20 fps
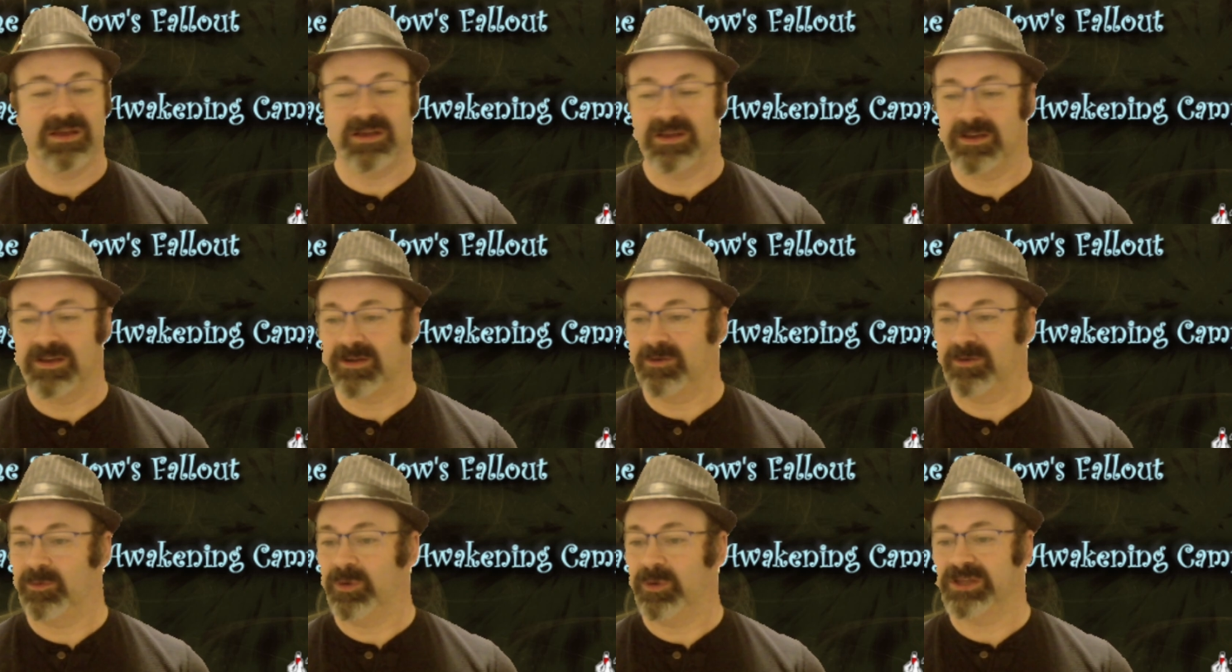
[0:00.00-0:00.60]
A
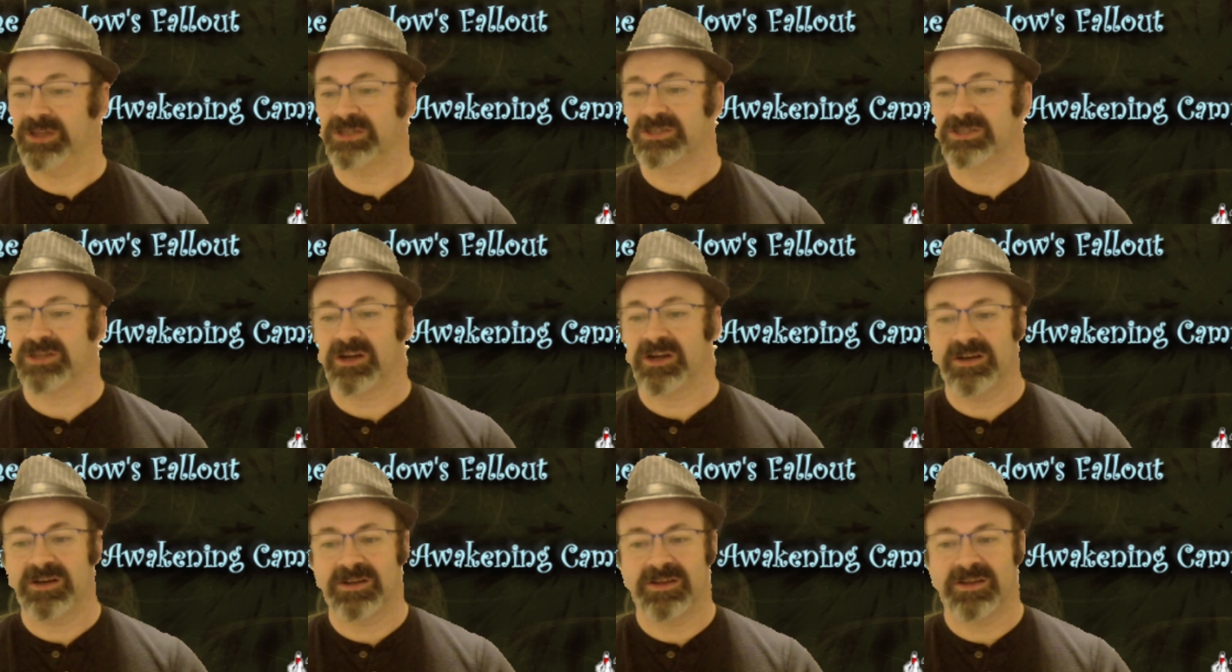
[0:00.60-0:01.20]
great
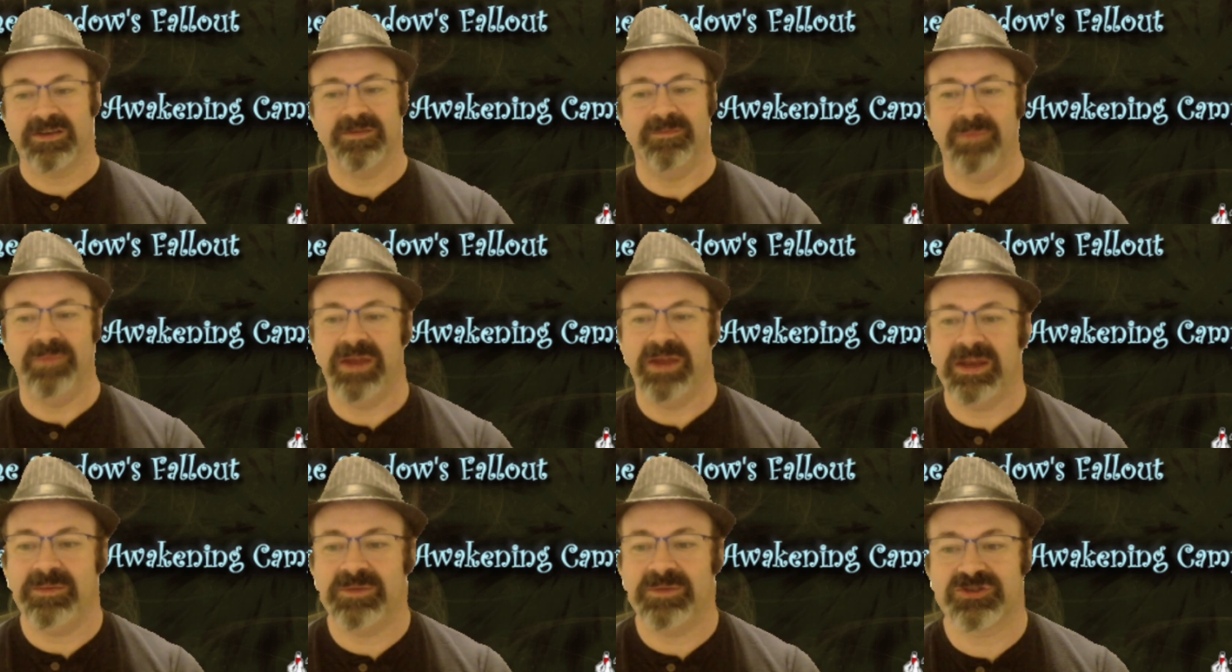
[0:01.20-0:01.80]
start,
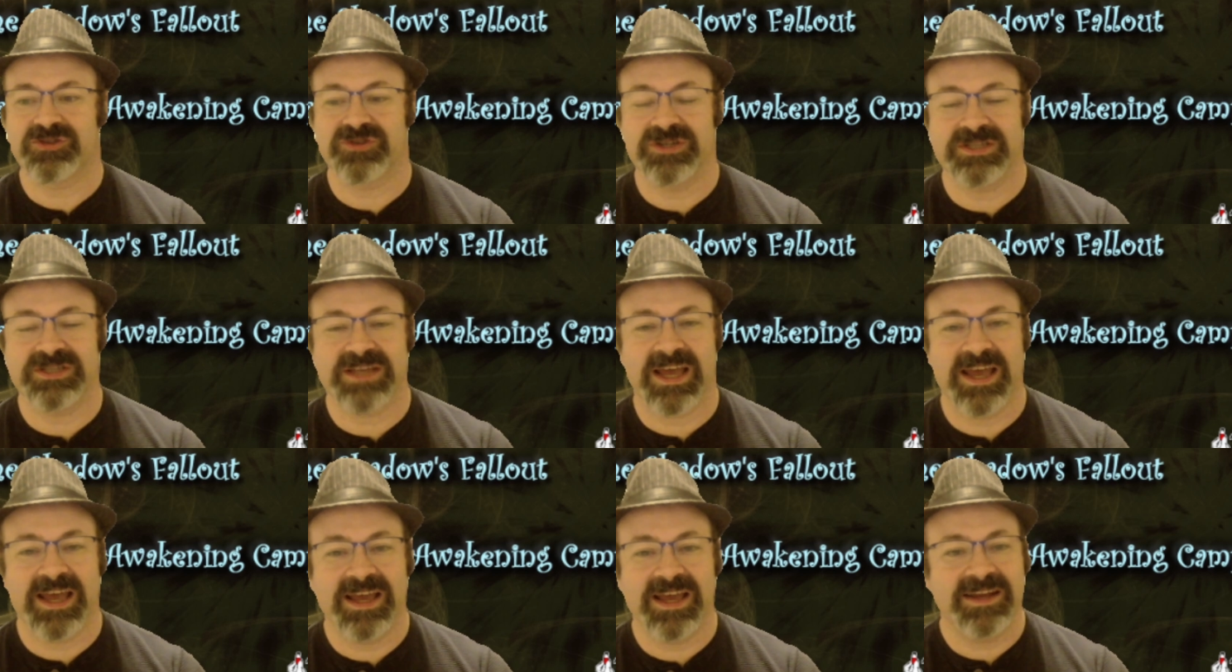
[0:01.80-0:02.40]
many mysteries
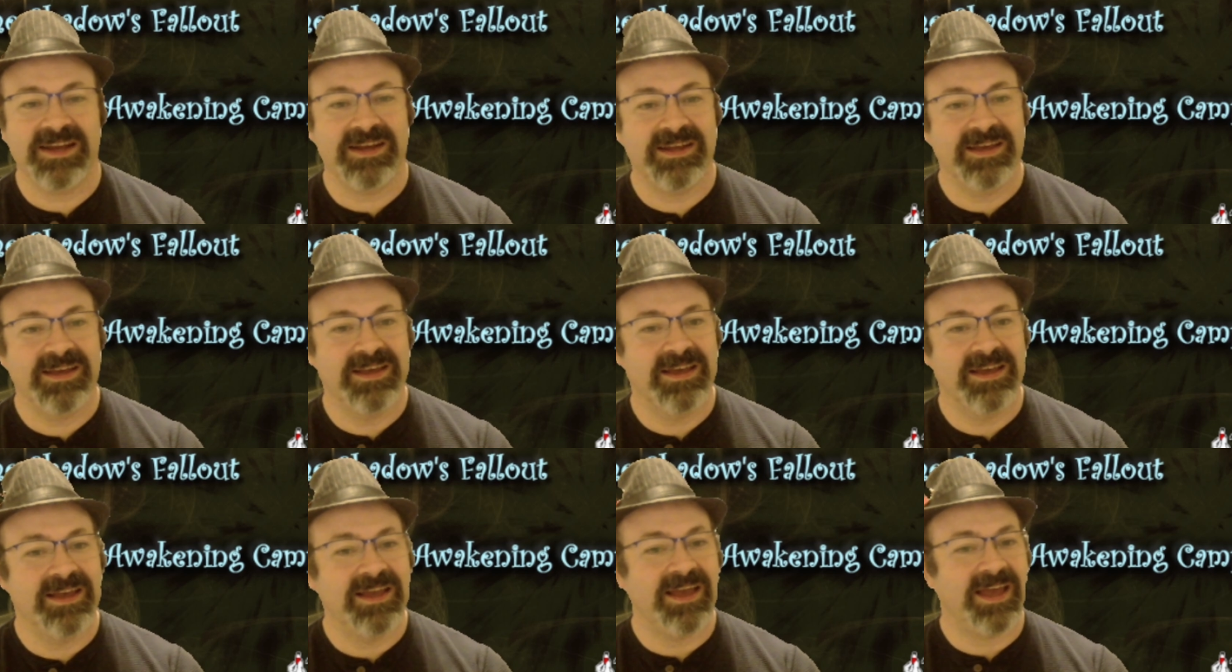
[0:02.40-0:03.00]
ahead,
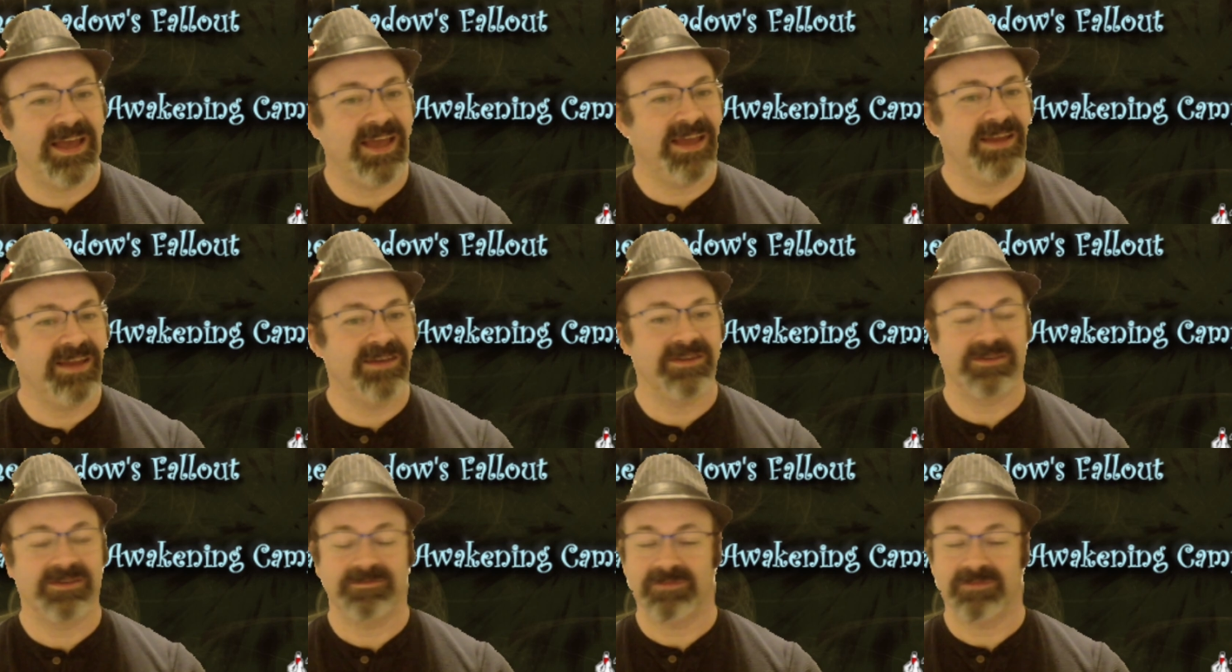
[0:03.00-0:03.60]
and
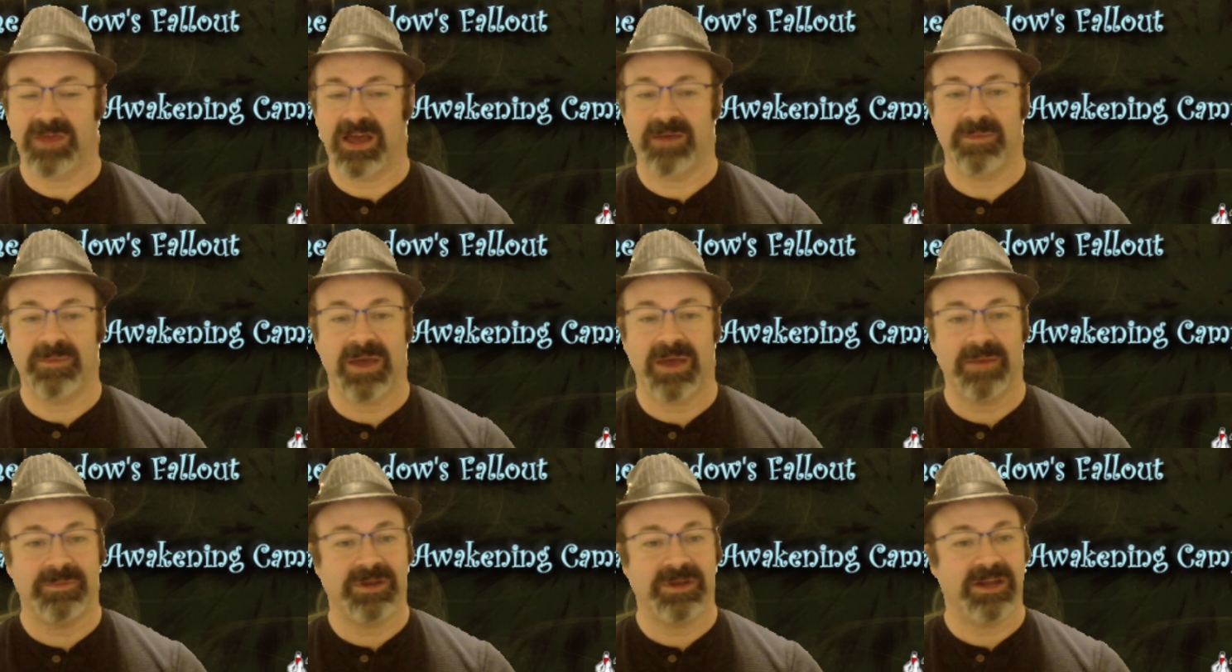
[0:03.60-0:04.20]
I'm
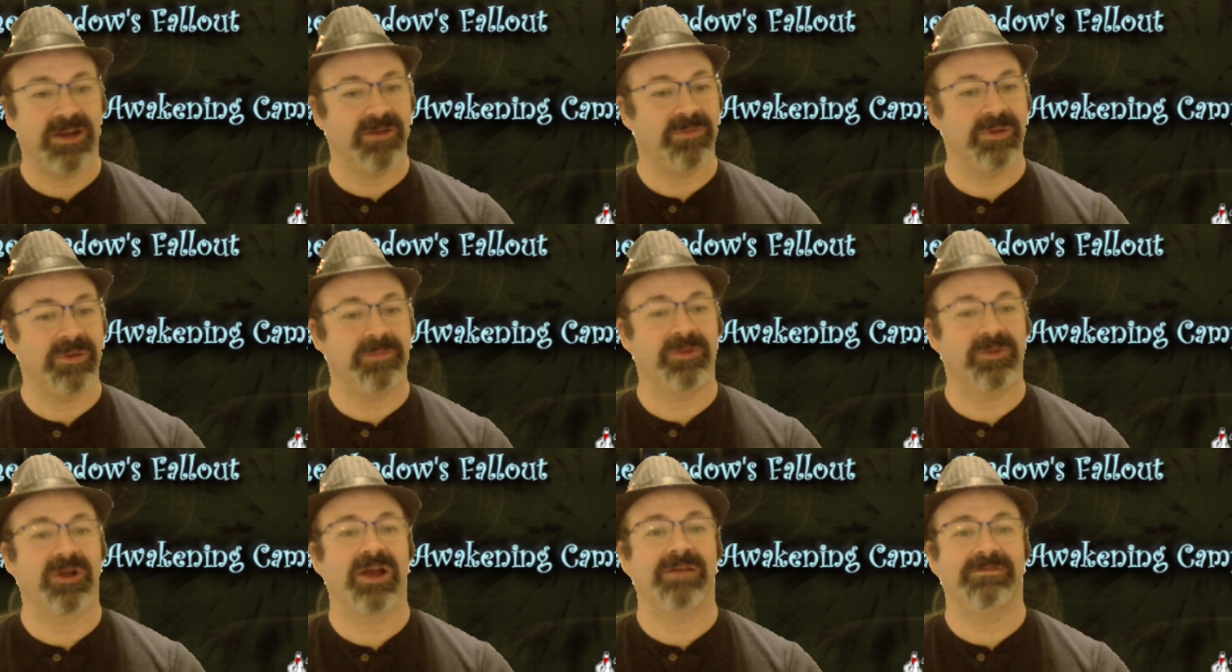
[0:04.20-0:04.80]
happy to hear
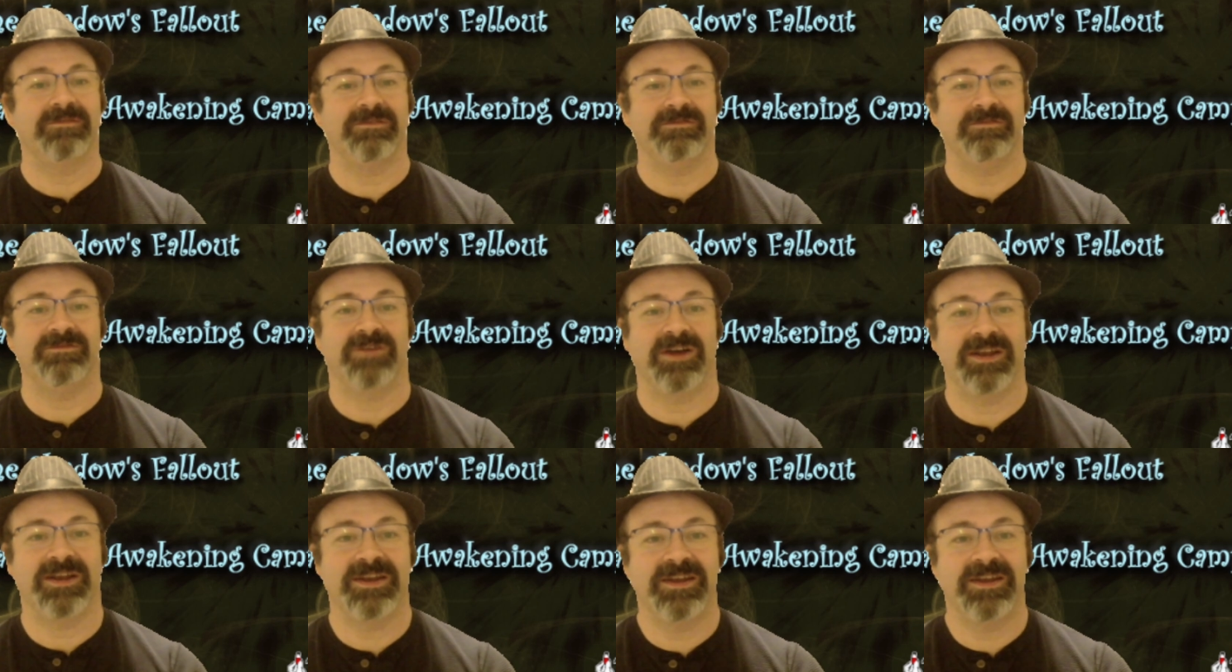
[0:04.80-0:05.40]
people are having
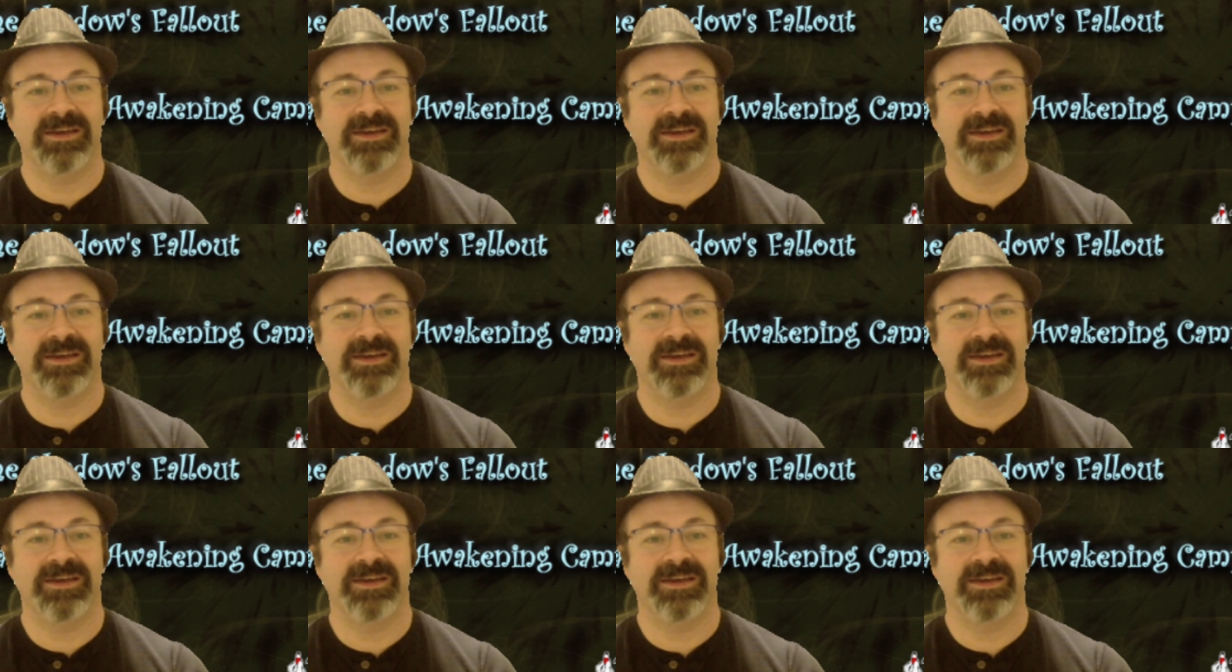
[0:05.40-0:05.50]
fun.